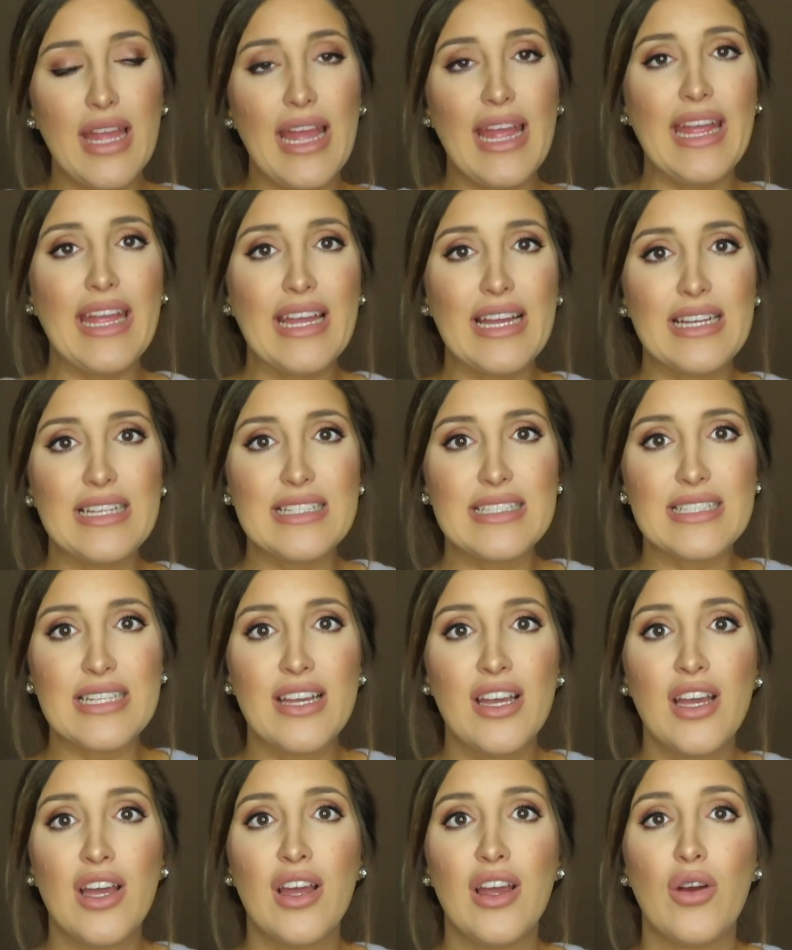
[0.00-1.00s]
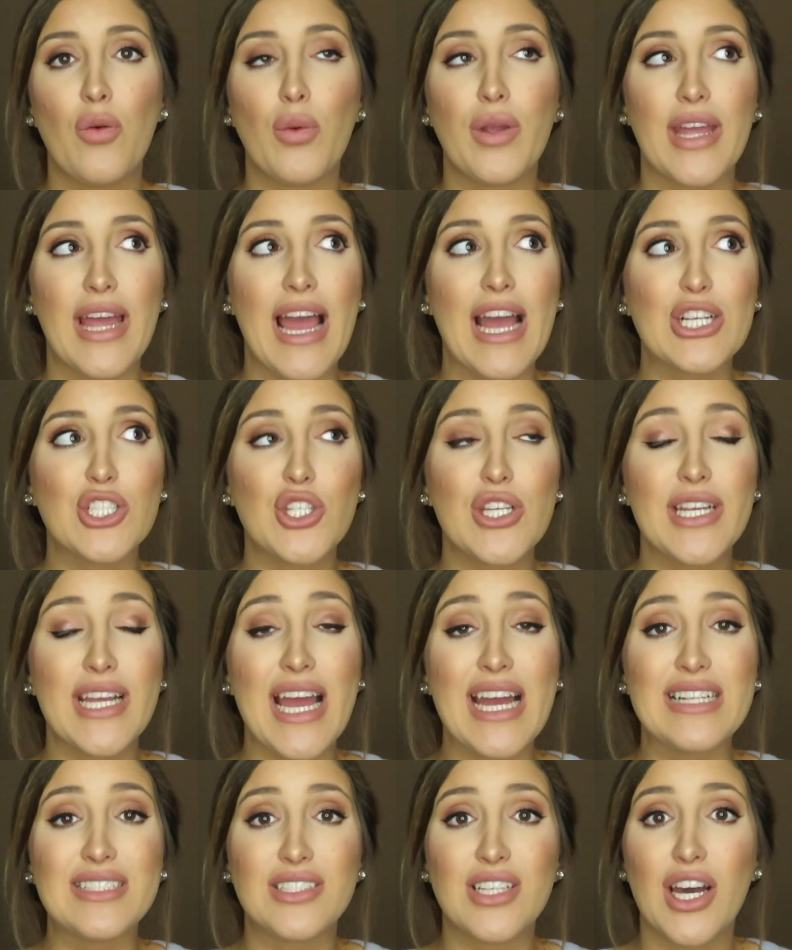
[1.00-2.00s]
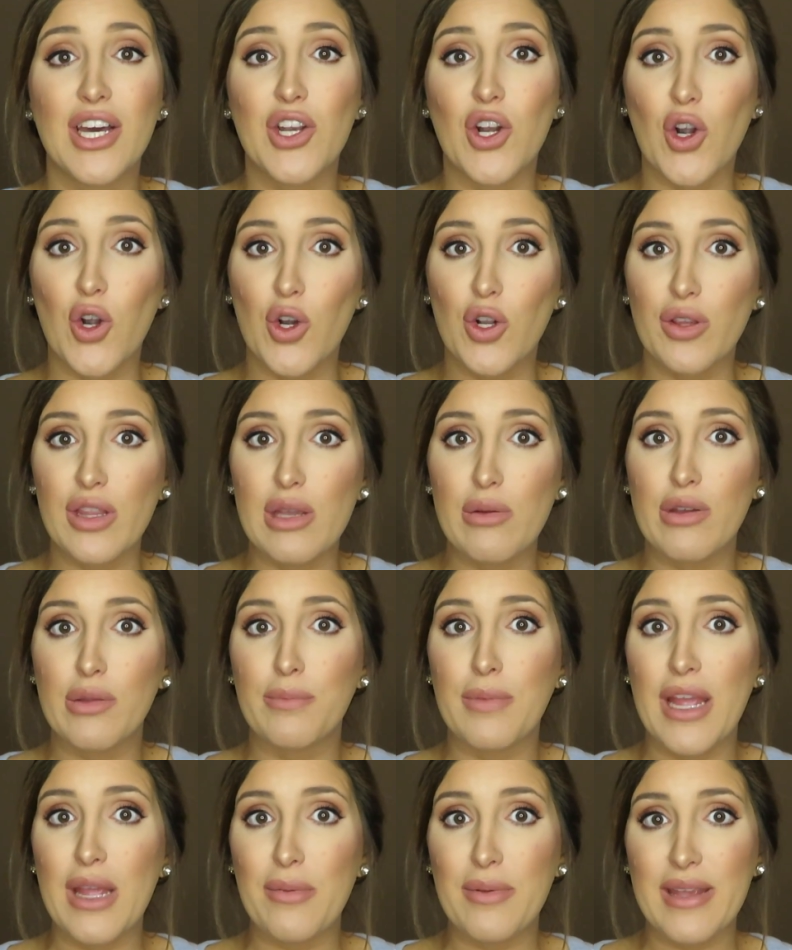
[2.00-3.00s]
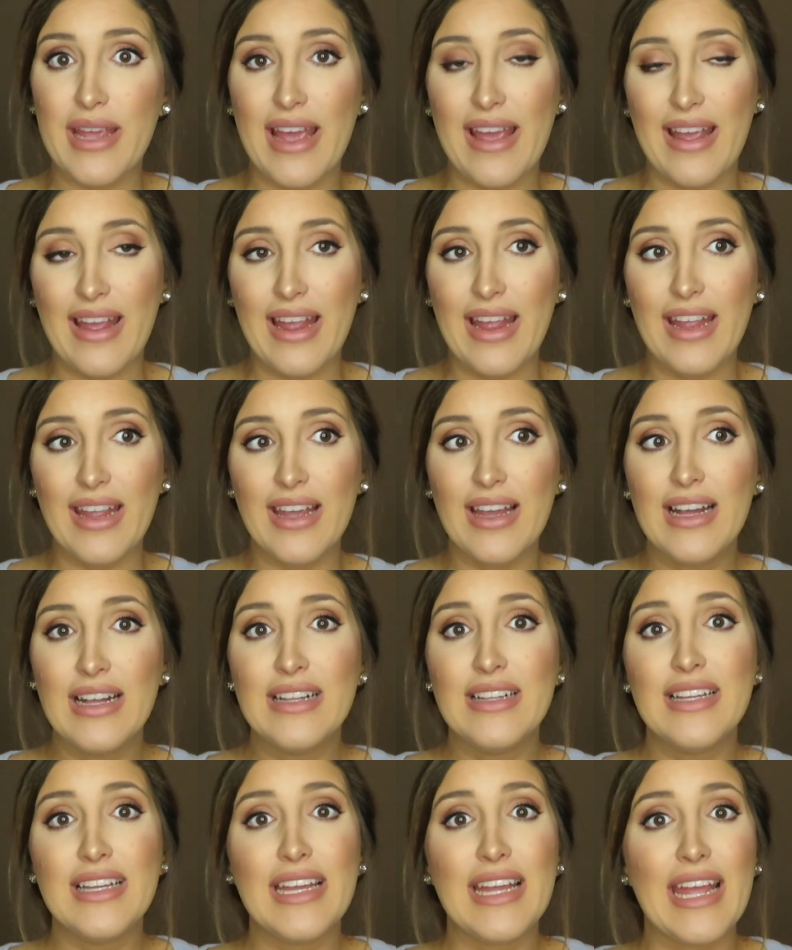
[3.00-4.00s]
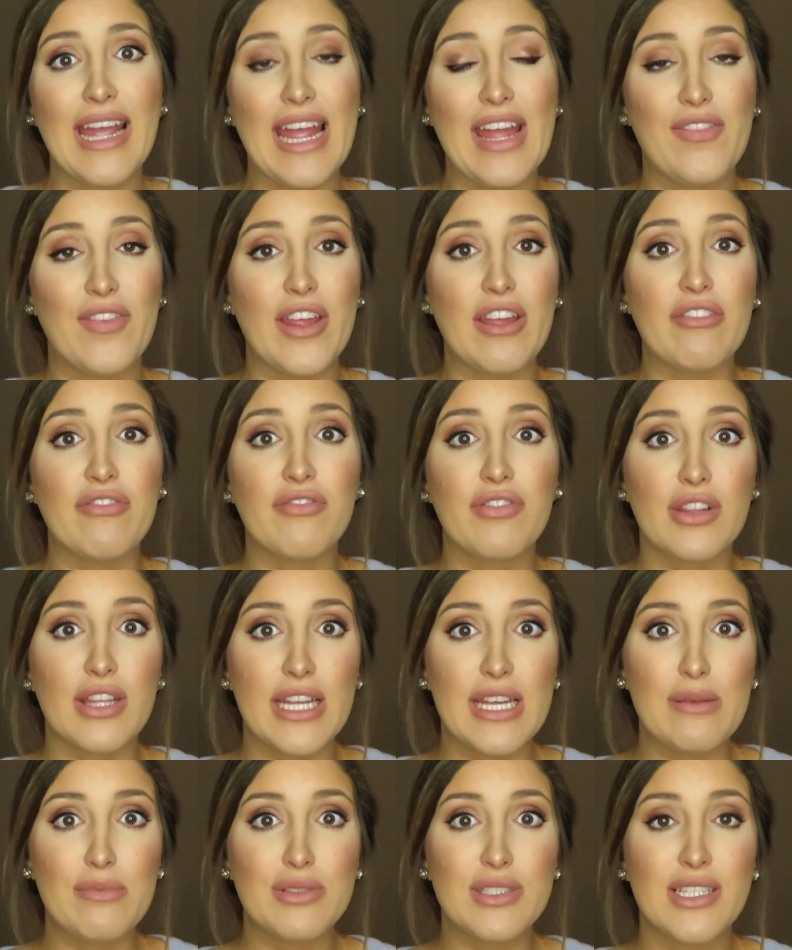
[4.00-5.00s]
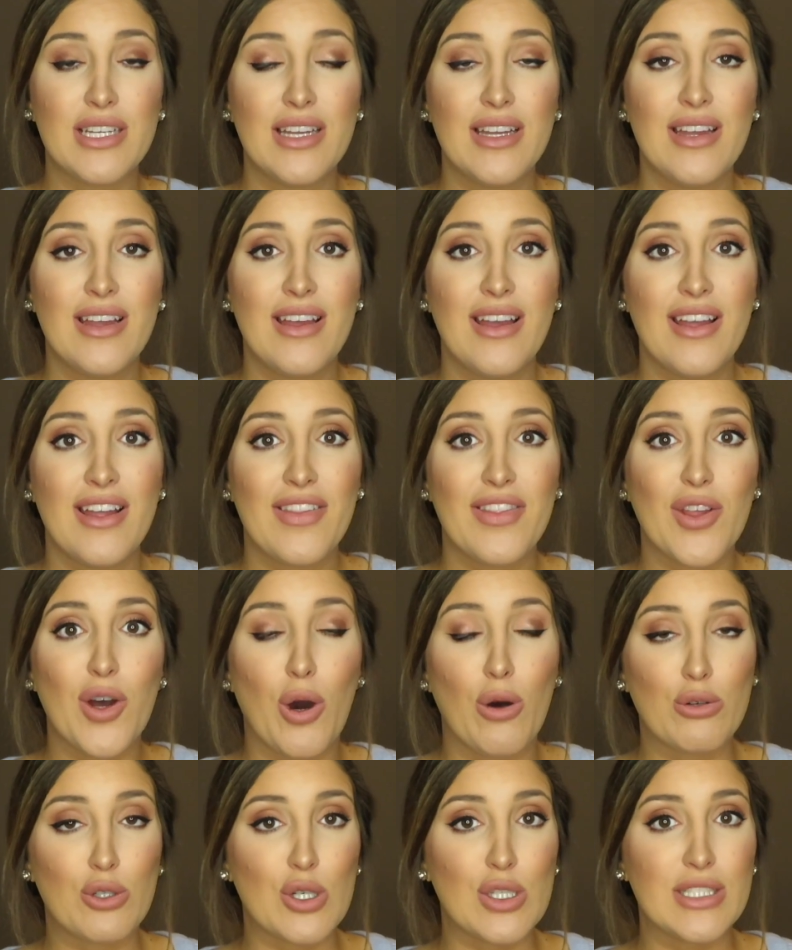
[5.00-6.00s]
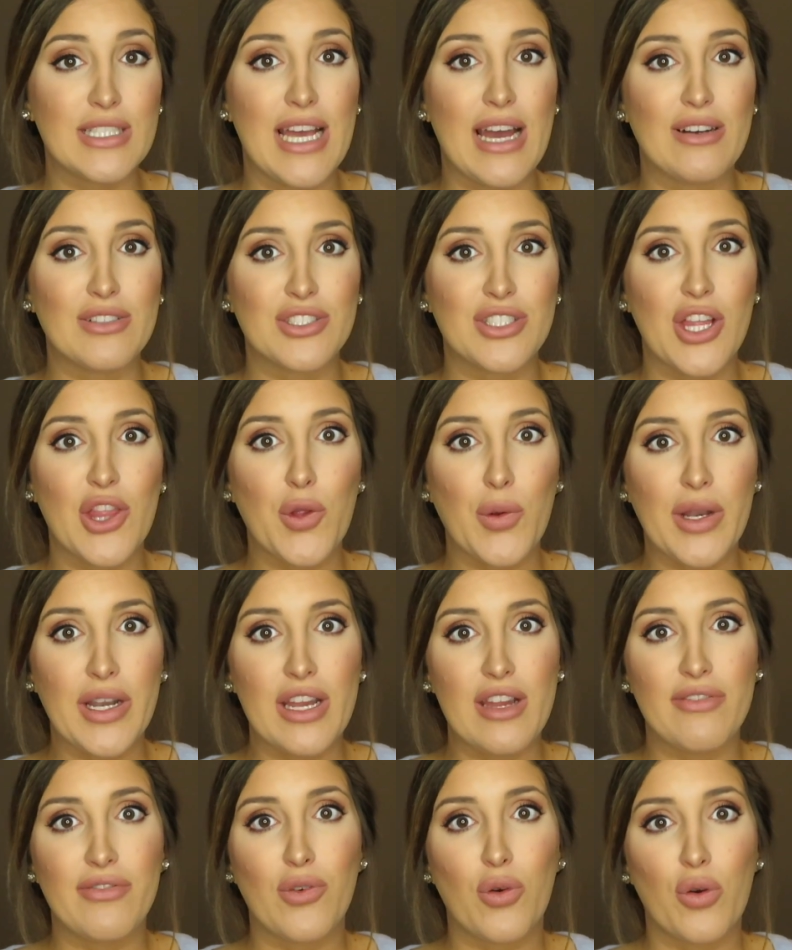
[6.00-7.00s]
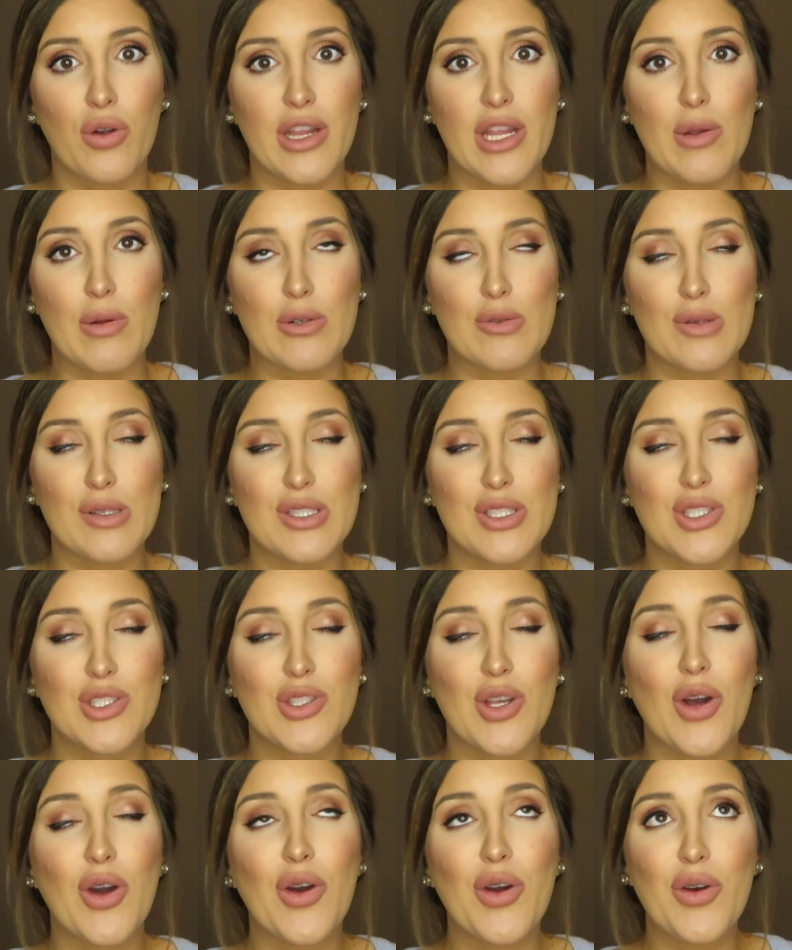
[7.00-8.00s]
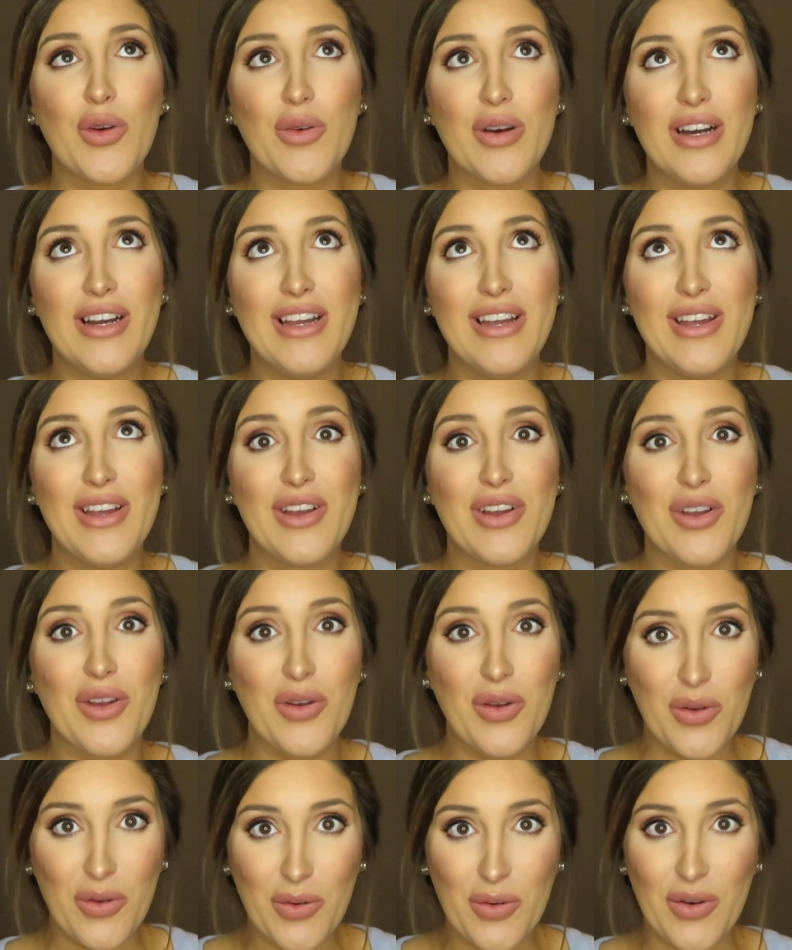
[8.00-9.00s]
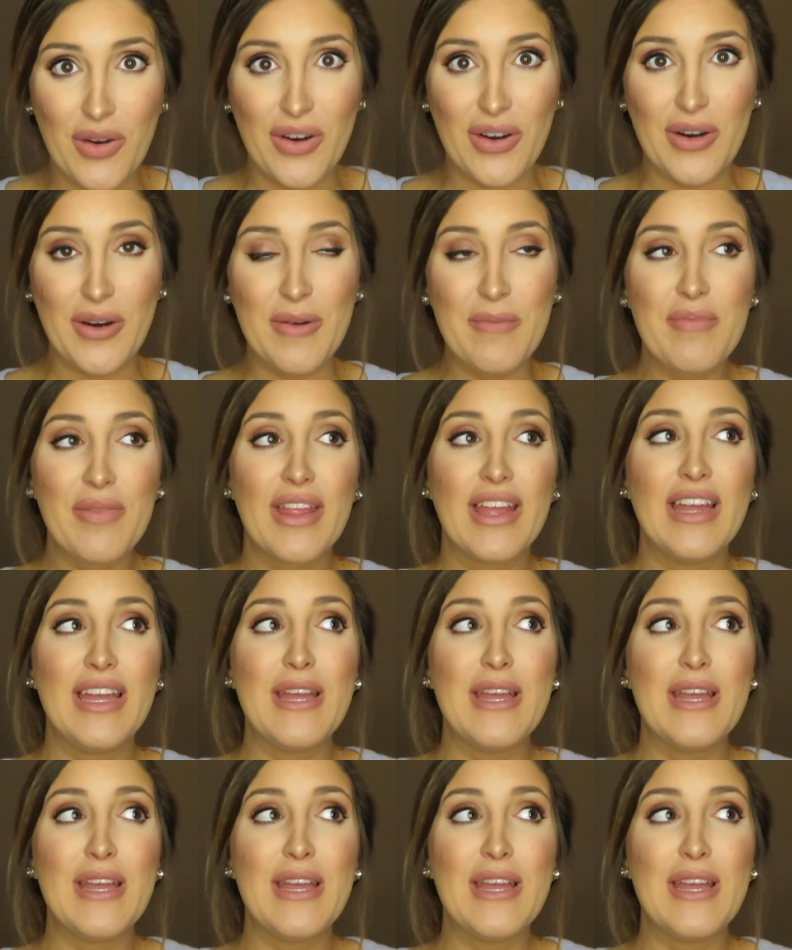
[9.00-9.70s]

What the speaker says: And we actually got done early with baby A, and they flipped the ultrasound to 3D 4D, which was so cool.